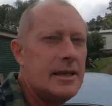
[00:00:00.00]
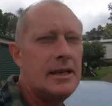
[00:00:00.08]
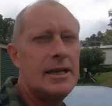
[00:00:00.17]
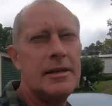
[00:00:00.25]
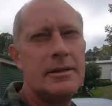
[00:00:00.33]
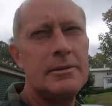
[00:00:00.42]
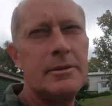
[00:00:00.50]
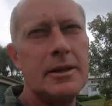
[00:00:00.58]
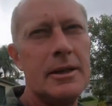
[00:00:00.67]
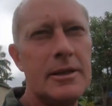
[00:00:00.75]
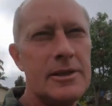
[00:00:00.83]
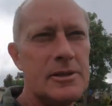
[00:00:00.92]
here. We've
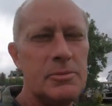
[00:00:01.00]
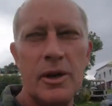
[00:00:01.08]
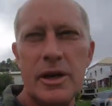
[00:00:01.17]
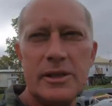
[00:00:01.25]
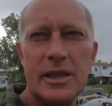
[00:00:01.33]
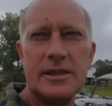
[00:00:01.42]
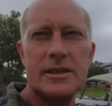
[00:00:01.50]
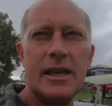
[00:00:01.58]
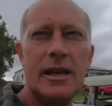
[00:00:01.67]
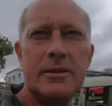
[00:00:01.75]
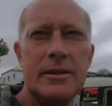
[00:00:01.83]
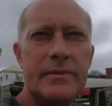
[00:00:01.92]
got lots of projects
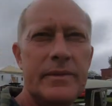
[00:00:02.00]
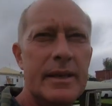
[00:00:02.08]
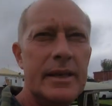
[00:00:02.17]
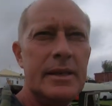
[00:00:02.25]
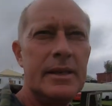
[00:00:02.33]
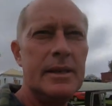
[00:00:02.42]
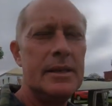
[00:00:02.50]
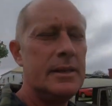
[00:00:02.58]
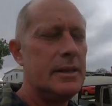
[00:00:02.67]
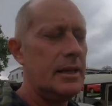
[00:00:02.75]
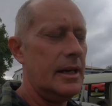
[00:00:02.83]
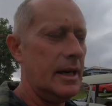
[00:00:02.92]
going.
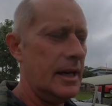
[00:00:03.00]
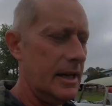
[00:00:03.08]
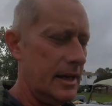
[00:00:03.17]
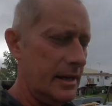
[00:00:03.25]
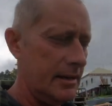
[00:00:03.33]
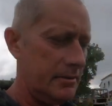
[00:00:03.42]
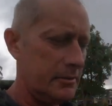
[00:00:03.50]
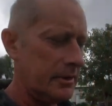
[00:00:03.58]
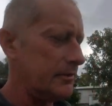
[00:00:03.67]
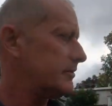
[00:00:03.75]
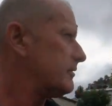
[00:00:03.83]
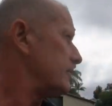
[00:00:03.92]

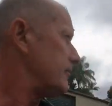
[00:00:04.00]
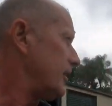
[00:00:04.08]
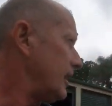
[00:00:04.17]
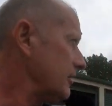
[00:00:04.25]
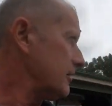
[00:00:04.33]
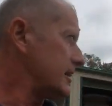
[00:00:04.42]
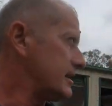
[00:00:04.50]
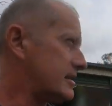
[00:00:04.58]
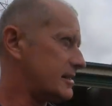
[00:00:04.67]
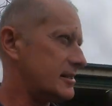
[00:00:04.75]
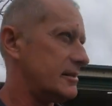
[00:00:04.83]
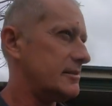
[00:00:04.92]
We're
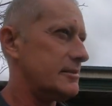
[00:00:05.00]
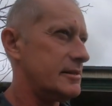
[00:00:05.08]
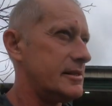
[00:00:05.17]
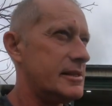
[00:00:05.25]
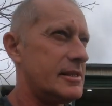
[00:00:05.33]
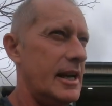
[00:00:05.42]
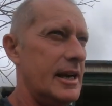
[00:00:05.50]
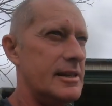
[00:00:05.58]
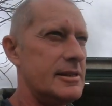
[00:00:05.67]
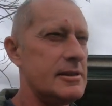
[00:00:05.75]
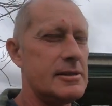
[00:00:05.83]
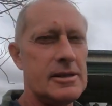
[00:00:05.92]
various
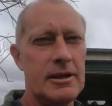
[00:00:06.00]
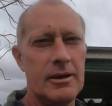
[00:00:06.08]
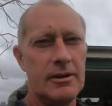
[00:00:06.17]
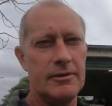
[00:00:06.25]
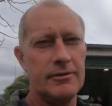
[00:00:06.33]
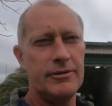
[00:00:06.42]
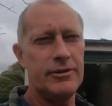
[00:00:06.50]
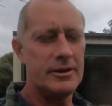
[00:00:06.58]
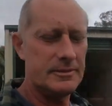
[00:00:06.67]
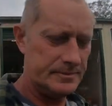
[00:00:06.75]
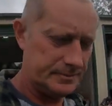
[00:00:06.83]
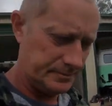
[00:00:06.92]
stages of
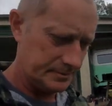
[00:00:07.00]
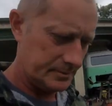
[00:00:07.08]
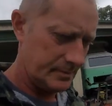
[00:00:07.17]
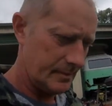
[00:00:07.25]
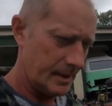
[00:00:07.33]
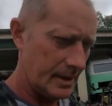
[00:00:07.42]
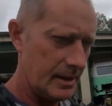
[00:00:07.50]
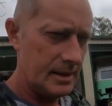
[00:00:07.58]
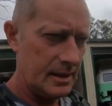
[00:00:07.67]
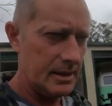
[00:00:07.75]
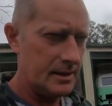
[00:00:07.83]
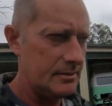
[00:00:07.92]

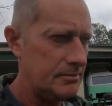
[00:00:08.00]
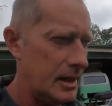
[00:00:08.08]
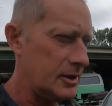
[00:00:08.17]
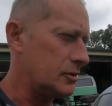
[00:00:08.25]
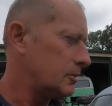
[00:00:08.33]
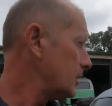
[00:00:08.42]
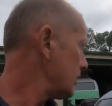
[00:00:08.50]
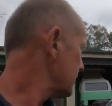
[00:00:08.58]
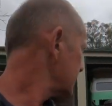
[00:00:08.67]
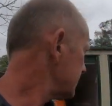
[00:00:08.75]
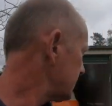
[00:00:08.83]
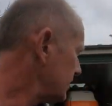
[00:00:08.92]
metal
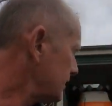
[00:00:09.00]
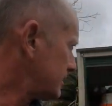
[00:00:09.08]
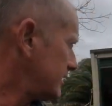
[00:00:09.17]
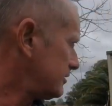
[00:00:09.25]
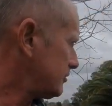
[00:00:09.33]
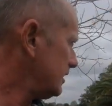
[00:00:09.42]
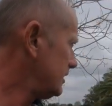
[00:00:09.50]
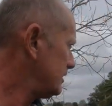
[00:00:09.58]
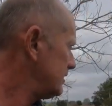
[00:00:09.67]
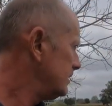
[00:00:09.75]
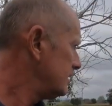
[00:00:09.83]
work, etc.